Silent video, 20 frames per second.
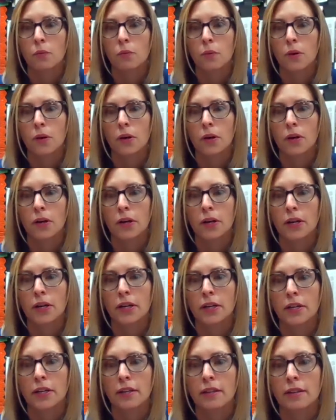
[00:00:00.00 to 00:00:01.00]

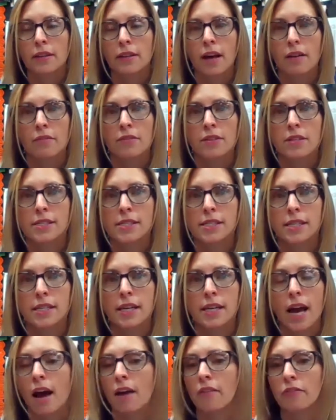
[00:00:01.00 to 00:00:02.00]
would love to
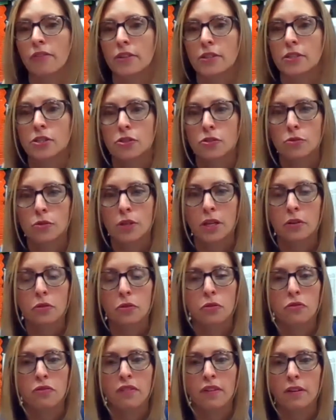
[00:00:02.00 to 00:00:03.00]
see every student
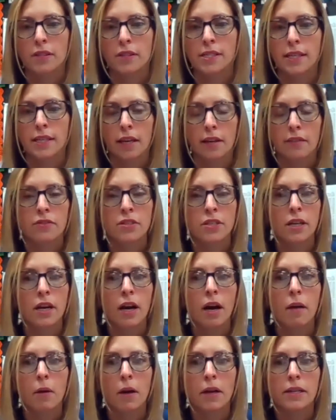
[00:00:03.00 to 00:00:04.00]
who feels safe to
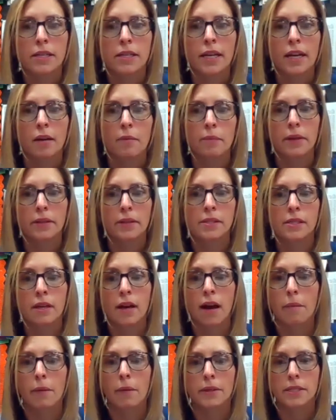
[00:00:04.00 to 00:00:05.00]
come onto campus,
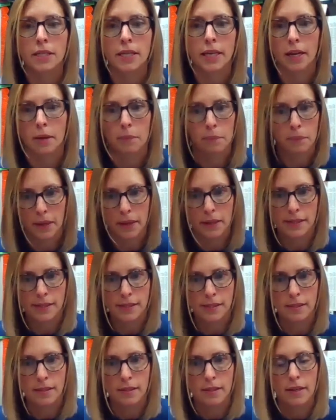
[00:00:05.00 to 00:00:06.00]
come onto
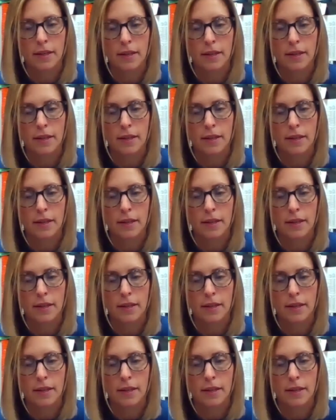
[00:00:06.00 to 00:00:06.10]
campus.